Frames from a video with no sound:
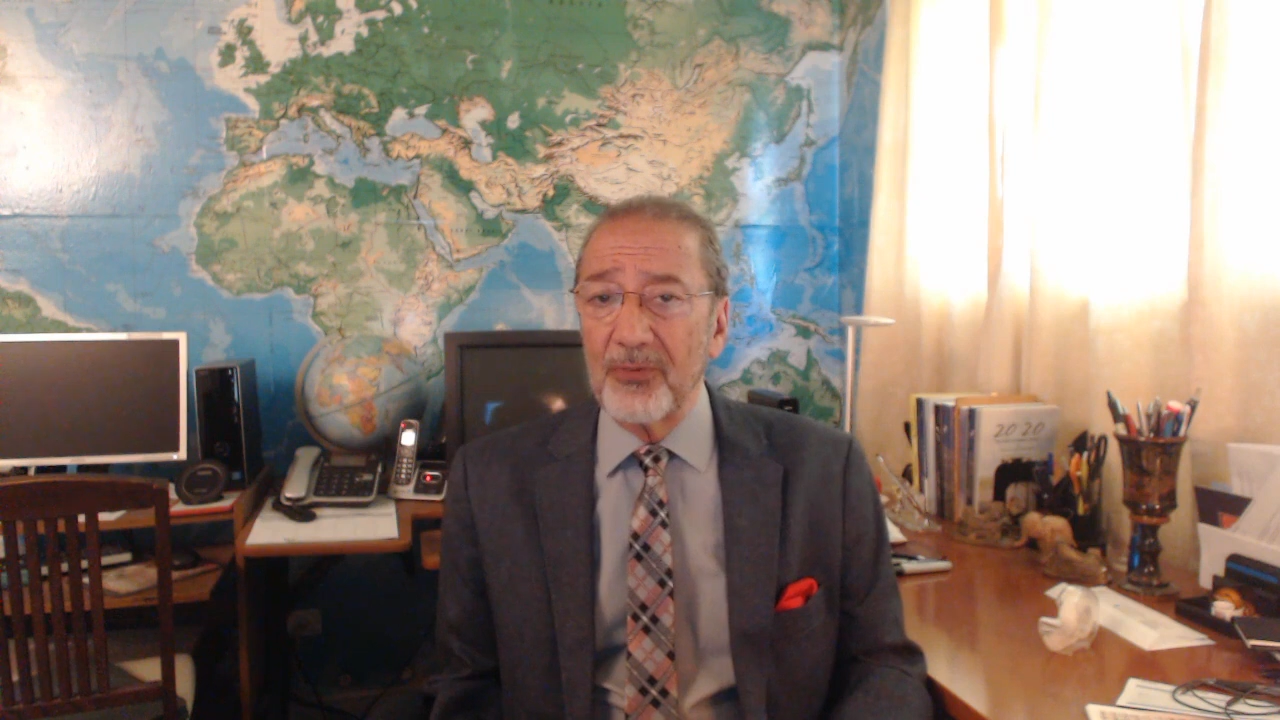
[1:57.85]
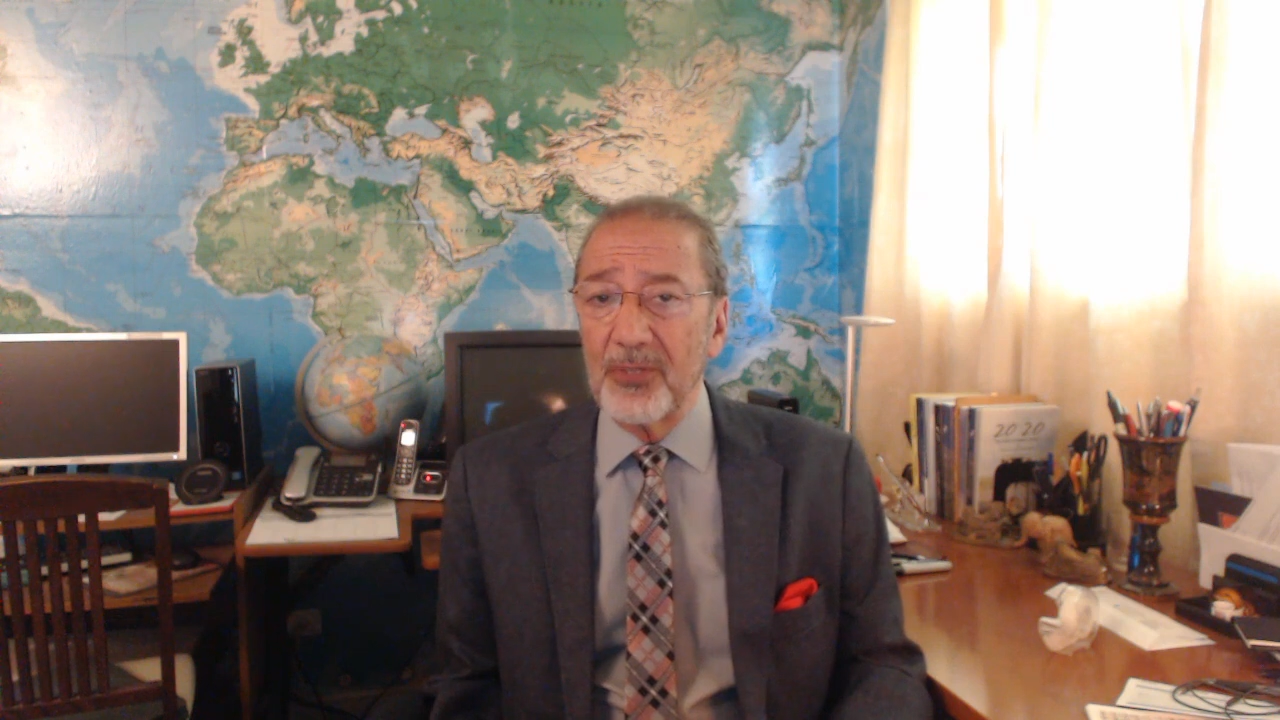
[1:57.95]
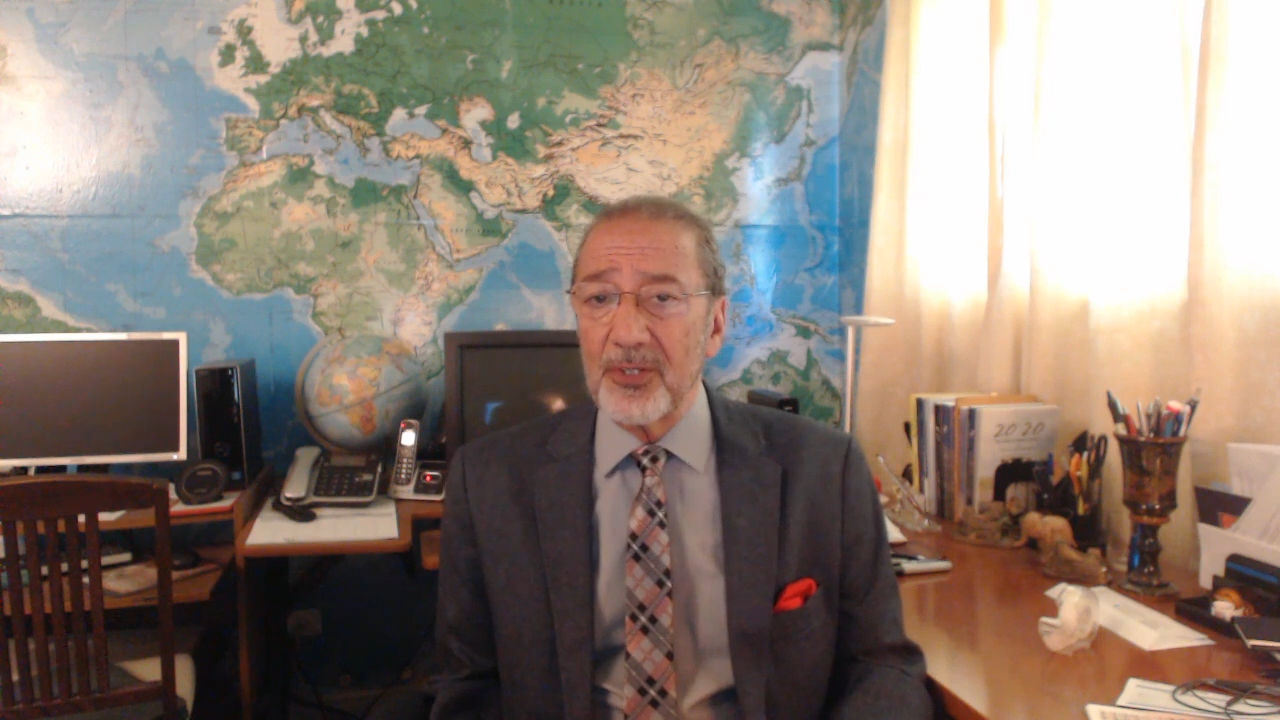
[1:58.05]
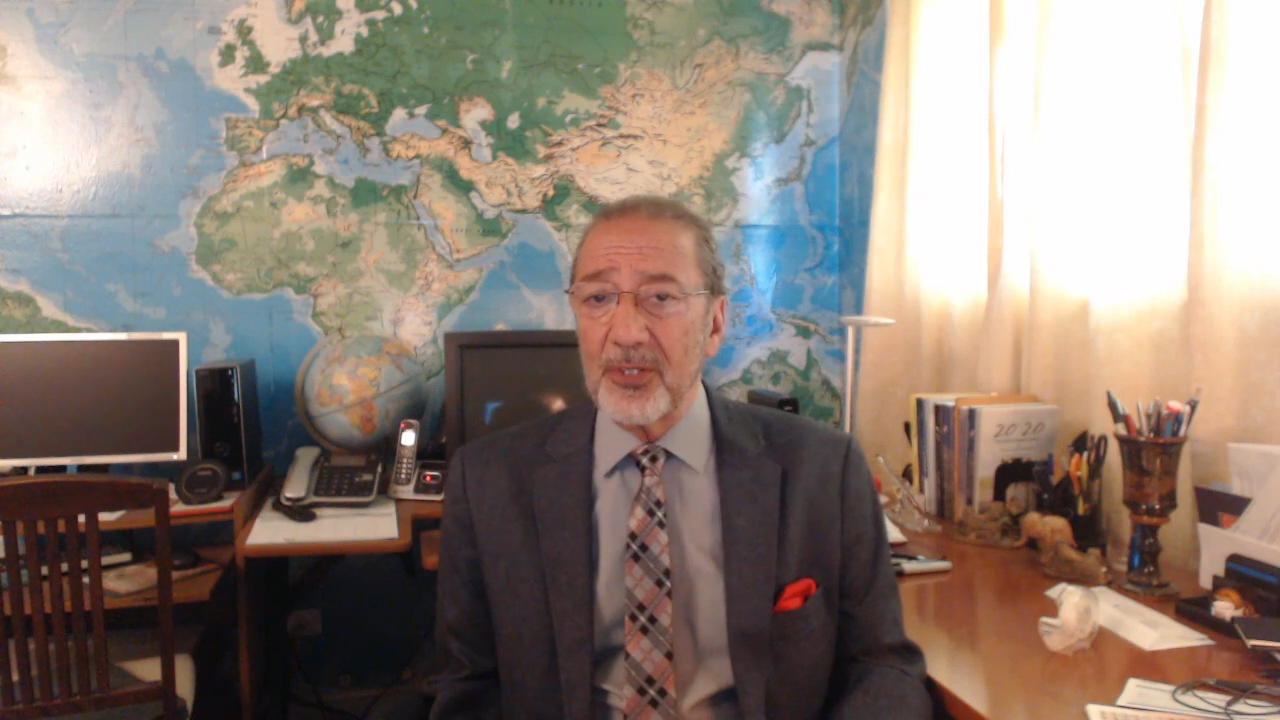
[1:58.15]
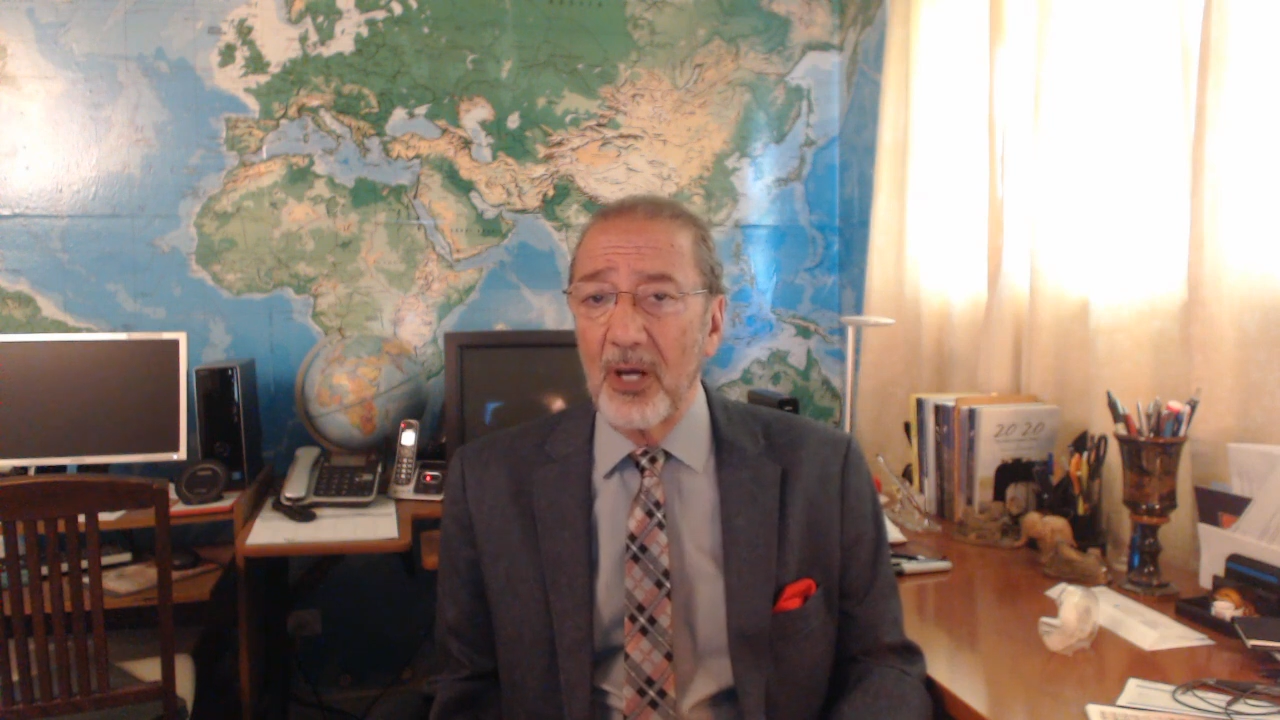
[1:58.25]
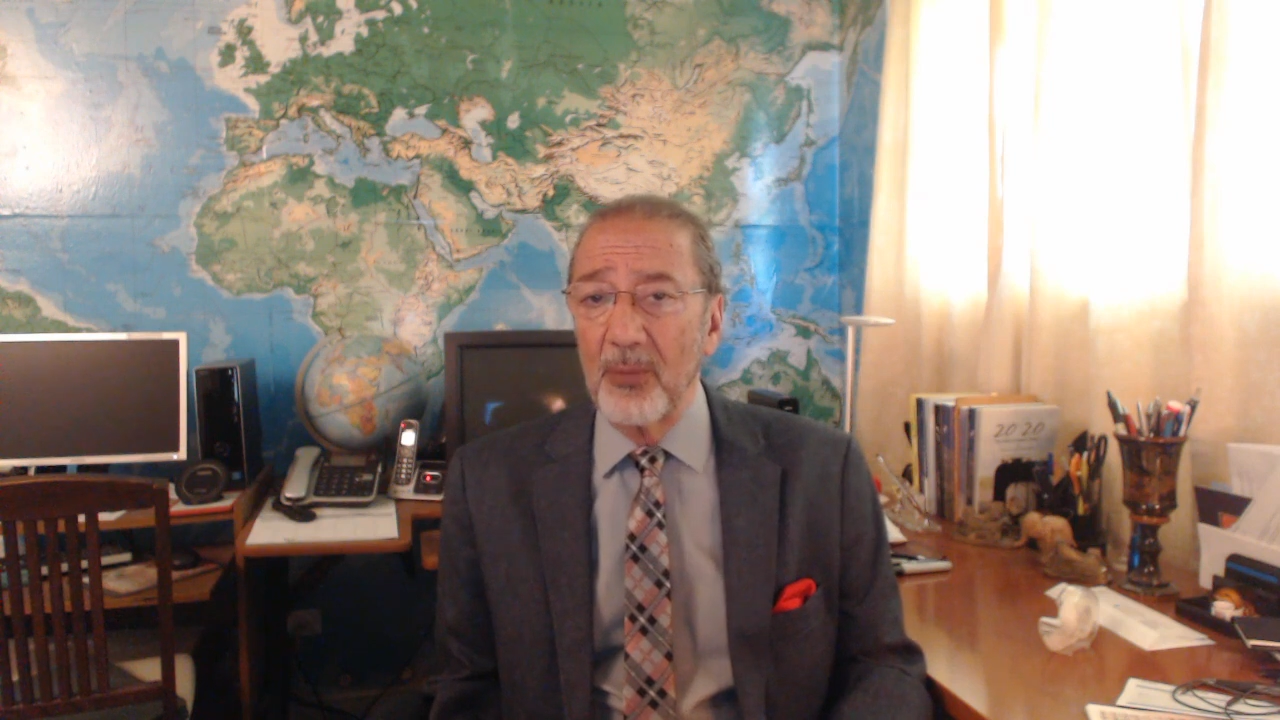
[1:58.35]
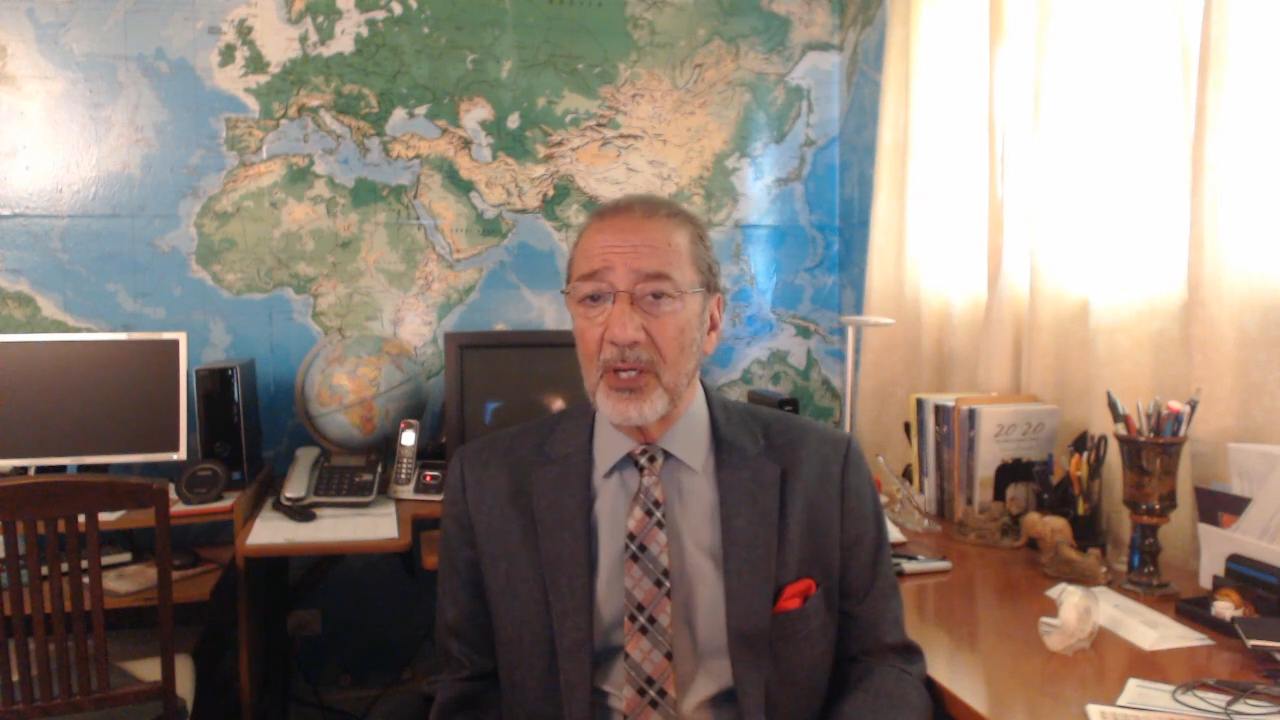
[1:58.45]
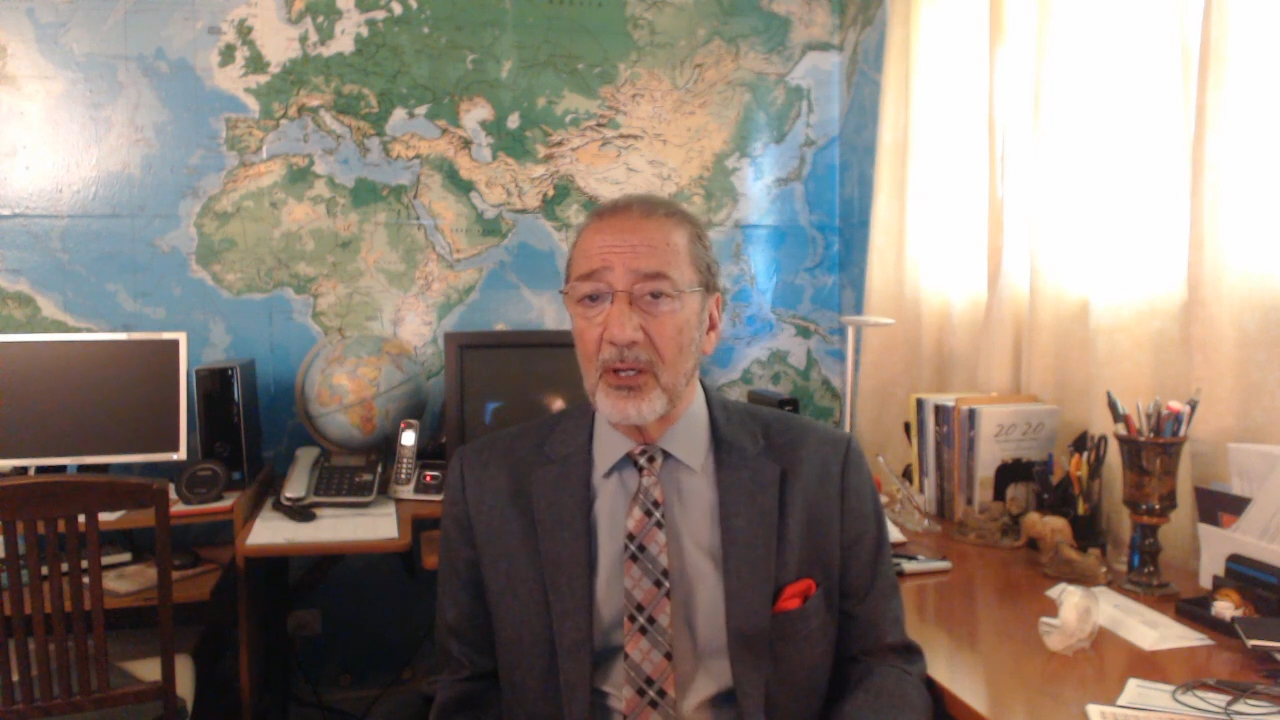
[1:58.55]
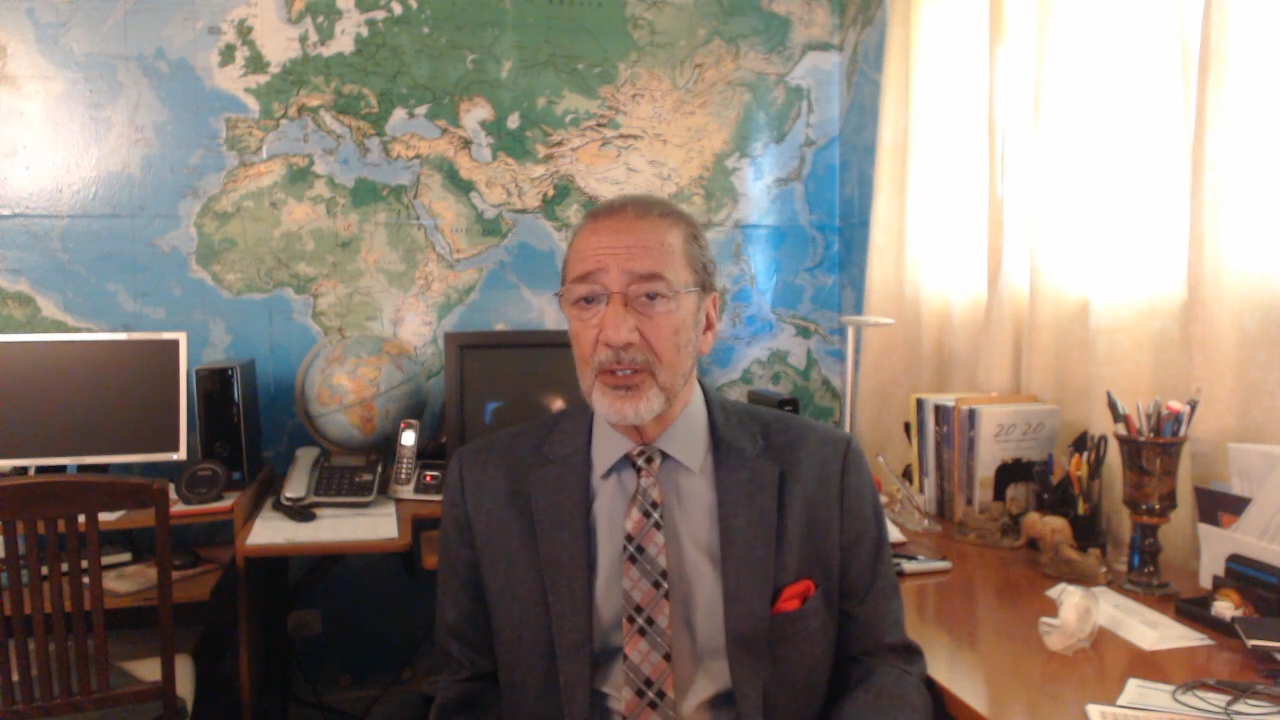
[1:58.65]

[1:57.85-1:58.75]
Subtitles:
of the Islamic